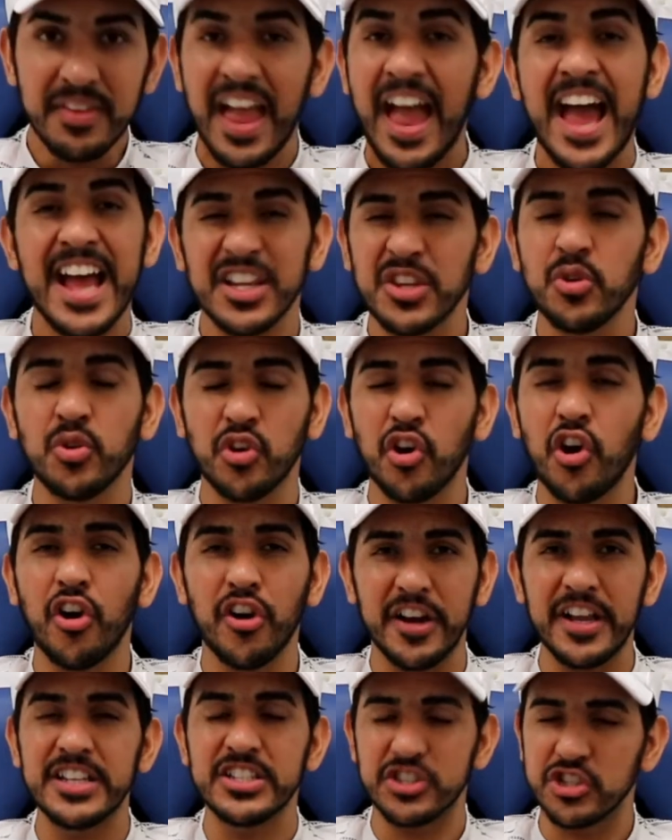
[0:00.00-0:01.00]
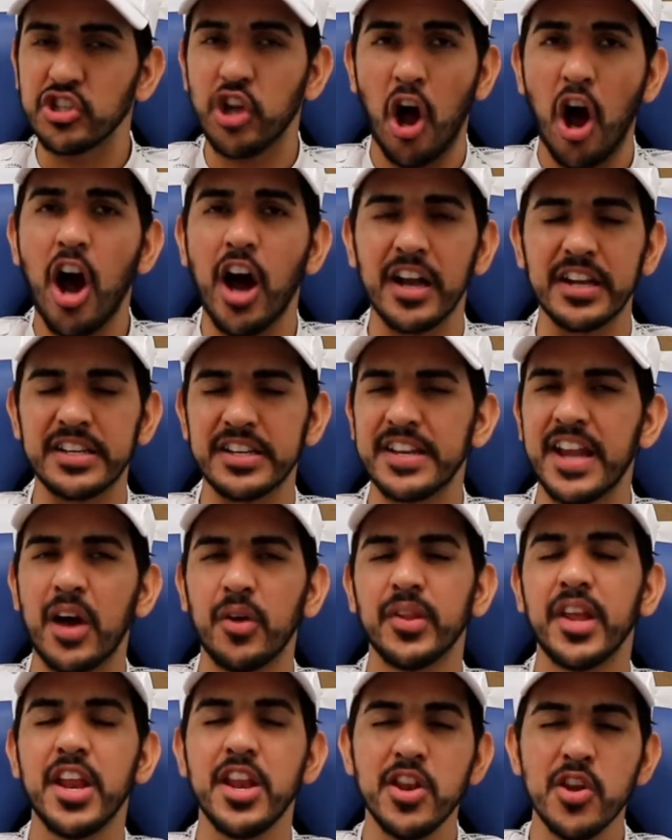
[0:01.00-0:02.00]
add to cart is taught.
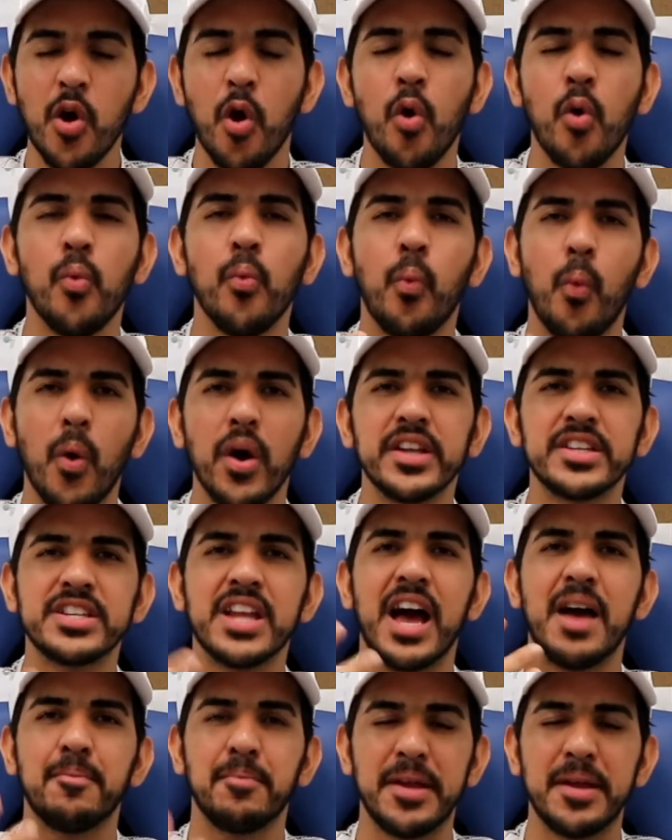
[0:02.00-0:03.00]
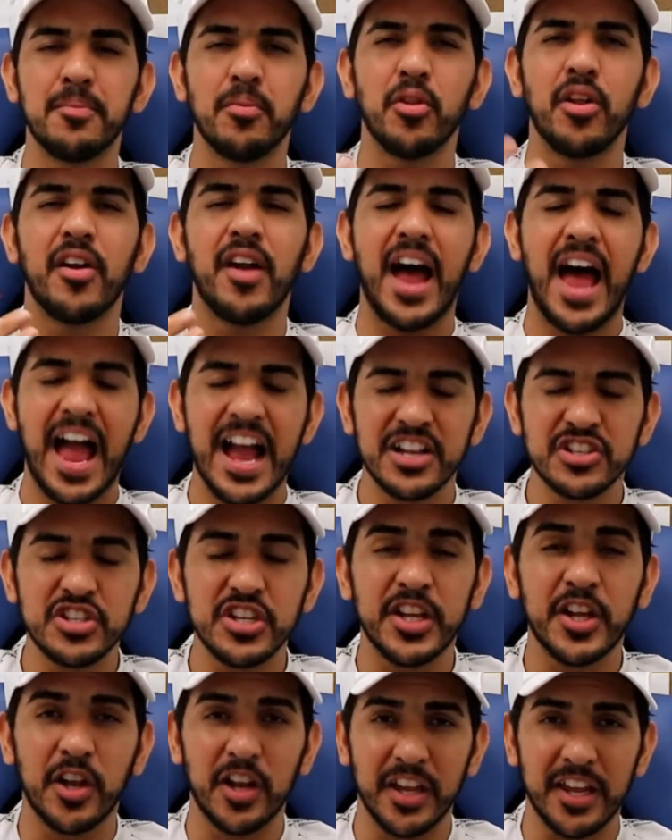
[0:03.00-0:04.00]
Now they know what people are
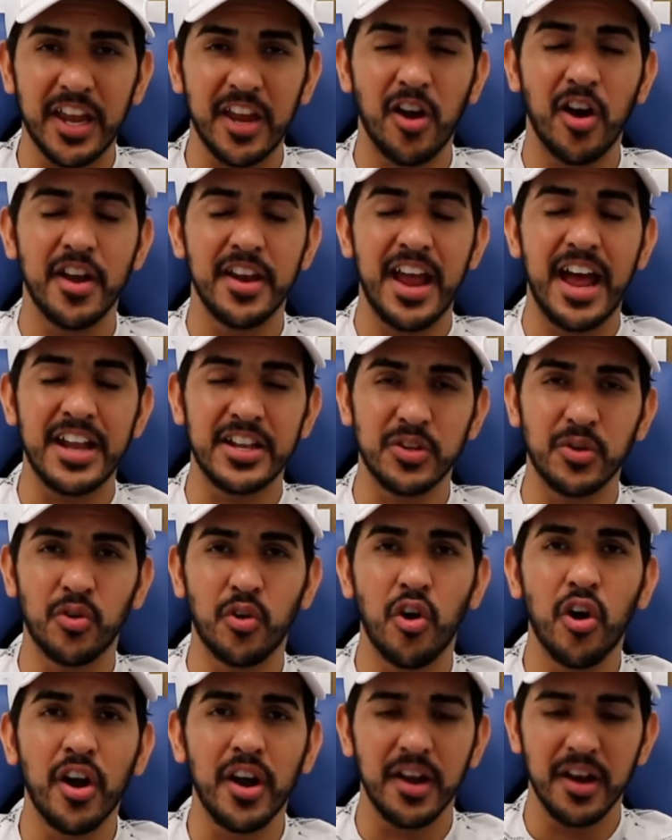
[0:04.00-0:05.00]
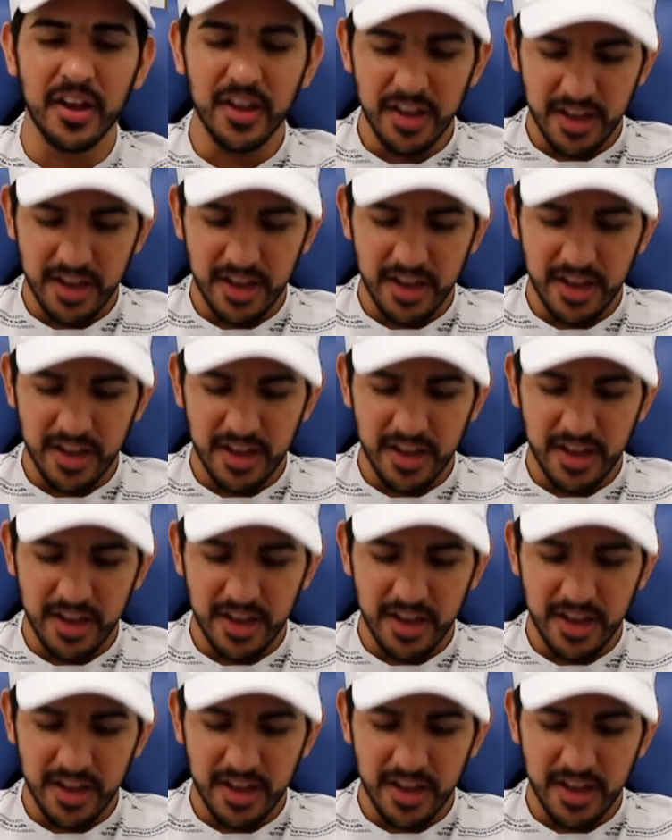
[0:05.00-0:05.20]
actually clicking on add to cart.